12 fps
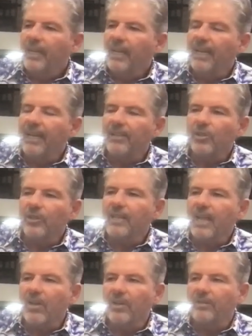And I took it
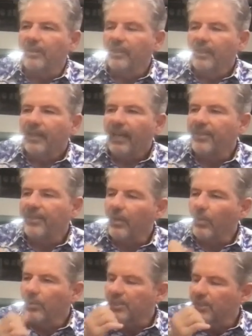out at, I think
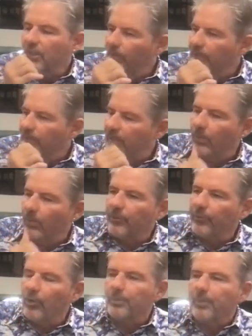it was Silverstone was the
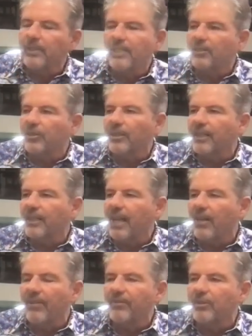first place I took it
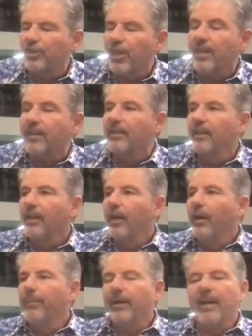out. I have to check.
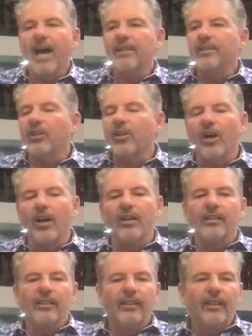I got in the car,
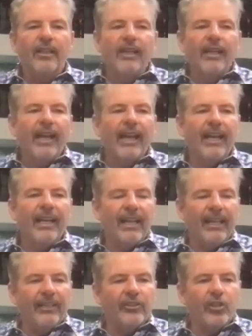and
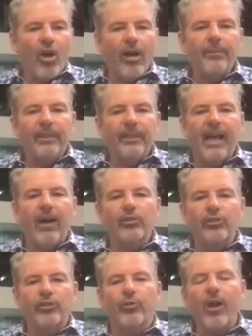it taught me how to
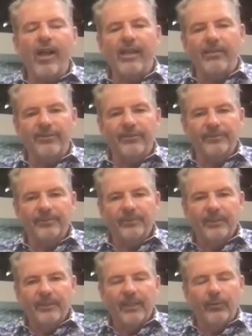drive.
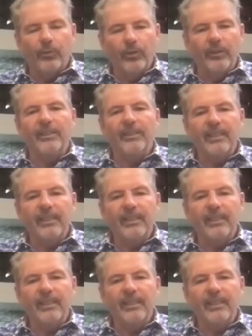It really did.